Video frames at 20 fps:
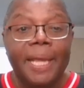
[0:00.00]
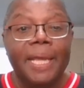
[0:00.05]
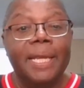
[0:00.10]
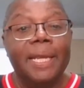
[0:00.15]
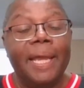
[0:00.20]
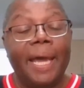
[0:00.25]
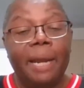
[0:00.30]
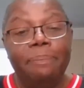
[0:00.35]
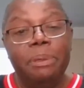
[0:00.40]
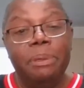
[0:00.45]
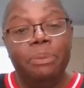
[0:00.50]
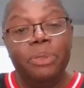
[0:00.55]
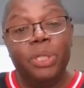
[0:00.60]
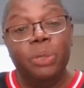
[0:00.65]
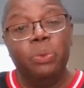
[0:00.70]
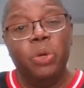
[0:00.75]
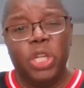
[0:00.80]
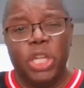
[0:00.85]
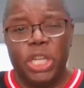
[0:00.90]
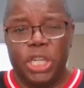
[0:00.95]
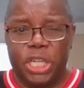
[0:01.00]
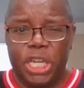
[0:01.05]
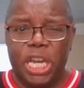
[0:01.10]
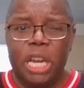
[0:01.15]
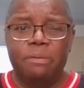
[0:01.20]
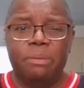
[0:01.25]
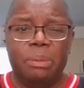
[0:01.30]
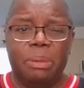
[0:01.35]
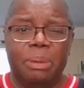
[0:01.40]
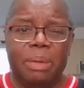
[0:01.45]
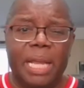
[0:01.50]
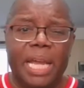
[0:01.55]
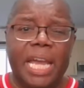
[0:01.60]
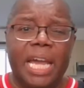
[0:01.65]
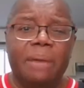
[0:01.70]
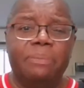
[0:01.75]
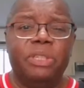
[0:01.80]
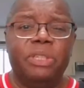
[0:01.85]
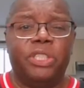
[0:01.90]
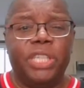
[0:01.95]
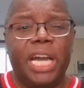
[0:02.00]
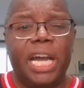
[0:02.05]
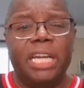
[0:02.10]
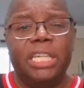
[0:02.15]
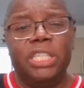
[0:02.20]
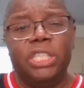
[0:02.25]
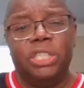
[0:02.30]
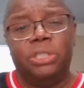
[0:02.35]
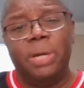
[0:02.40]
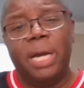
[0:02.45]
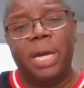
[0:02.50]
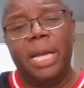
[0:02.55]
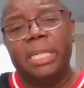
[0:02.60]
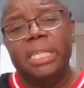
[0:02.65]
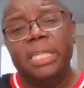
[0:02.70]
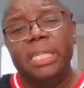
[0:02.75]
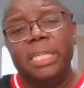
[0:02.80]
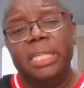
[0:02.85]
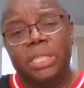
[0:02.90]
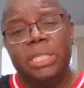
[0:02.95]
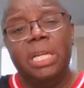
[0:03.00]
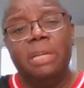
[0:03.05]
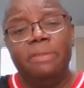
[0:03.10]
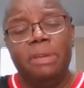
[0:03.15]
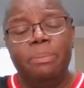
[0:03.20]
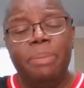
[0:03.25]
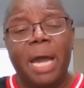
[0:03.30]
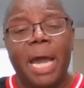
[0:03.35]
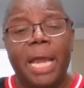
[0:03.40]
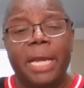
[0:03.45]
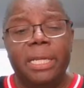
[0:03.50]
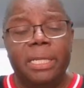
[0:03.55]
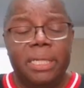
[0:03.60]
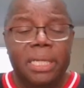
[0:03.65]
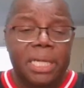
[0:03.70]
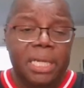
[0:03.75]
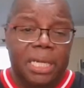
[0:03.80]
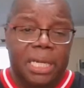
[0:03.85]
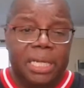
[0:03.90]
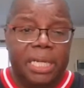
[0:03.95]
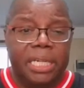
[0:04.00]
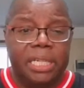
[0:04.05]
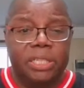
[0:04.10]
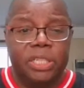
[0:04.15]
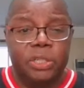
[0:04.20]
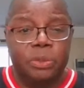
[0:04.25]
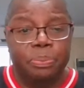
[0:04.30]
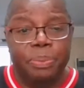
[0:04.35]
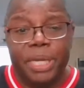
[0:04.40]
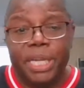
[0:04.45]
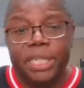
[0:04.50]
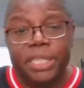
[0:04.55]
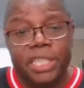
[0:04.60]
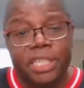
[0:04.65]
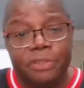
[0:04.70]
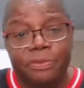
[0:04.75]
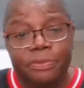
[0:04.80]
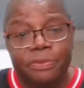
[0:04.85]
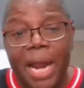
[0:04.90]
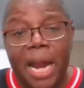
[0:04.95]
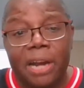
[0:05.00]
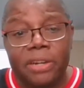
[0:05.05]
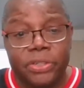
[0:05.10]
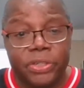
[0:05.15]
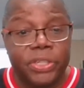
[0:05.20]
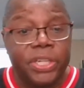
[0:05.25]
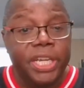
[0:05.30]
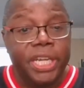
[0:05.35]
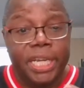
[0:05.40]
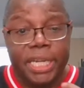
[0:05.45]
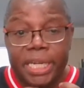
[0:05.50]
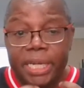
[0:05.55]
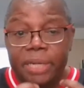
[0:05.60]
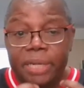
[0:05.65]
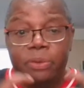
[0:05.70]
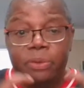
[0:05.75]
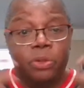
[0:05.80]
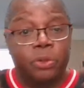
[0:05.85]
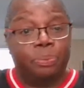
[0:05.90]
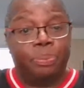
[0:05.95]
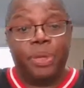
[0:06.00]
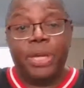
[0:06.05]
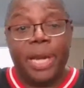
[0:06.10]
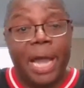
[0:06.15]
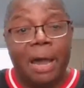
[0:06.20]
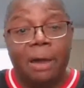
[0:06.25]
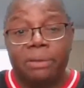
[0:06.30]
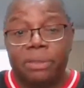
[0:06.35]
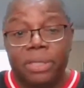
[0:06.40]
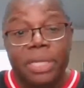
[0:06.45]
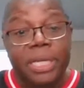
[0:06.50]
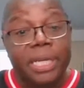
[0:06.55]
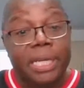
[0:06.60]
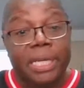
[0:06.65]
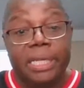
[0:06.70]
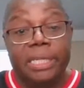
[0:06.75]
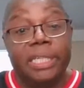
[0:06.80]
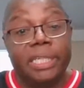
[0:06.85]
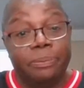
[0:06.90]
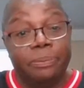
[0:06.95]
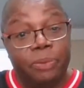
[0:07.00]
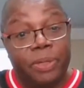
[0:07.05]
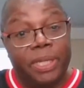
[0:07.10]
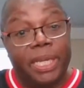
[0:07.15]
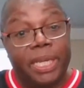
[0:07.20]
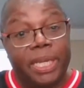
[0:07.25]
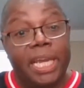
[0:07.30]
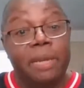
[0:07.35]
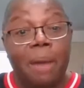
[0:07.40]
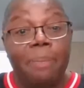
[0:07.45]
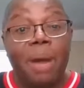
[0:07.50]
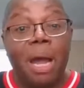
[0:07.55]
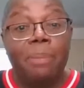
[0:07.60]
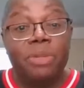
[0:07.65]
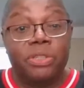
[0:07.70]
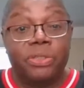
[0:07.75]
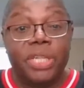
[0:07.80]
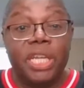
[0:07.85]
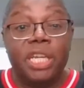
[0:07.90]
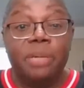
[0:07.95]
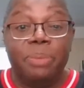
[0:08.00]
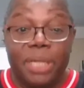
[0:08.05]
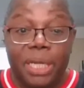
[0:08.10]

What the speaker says: A lot of people said, well, they came from the lab, the Chinese trying to kill everybody, and they just made these viruses and they spread out and they came out by mistake.